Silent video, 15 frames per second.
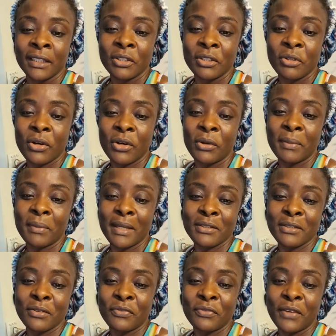You're a mess,
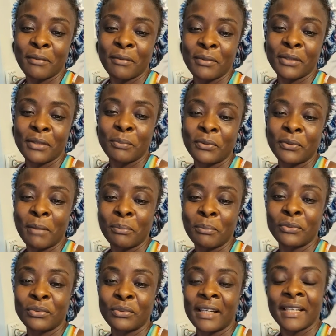Ophavia. Puna
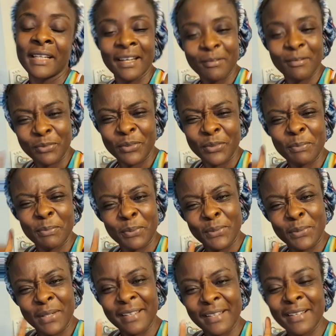Puna. Yeah, Puna
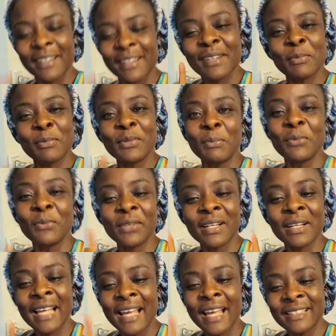Puna.
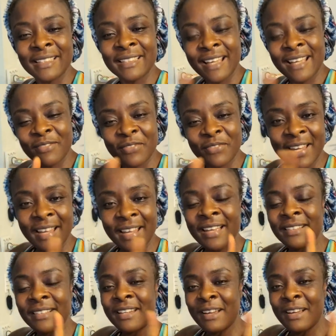Puna Hashtag fair.
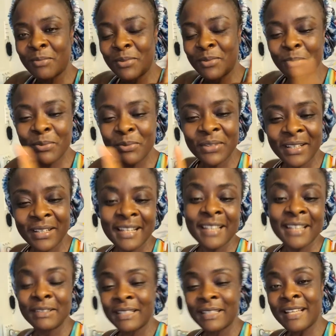Hashtag
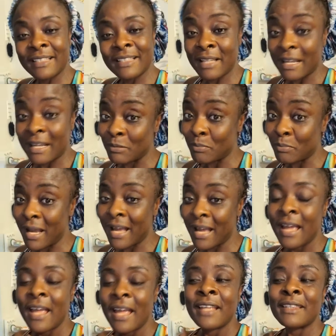That's that's that's my
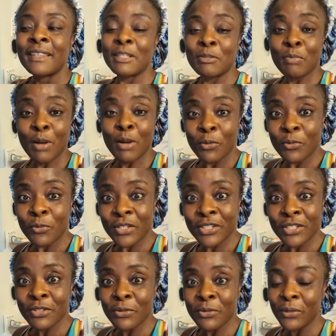that's my
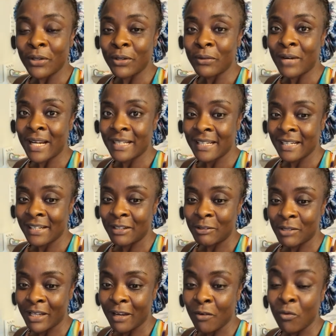original word right there.
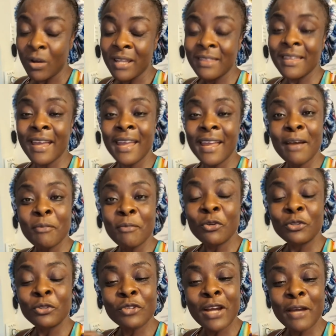Okay. One day I'm
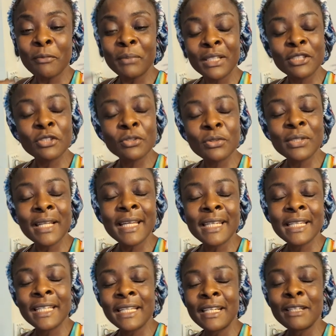gonna try to make sure that
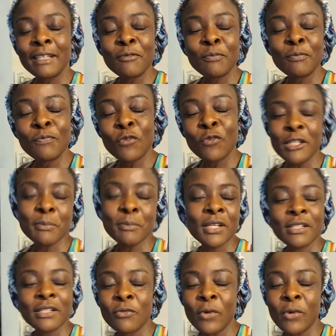it get in
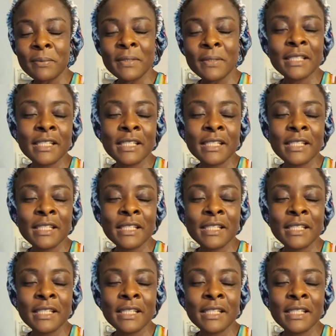Webster Webster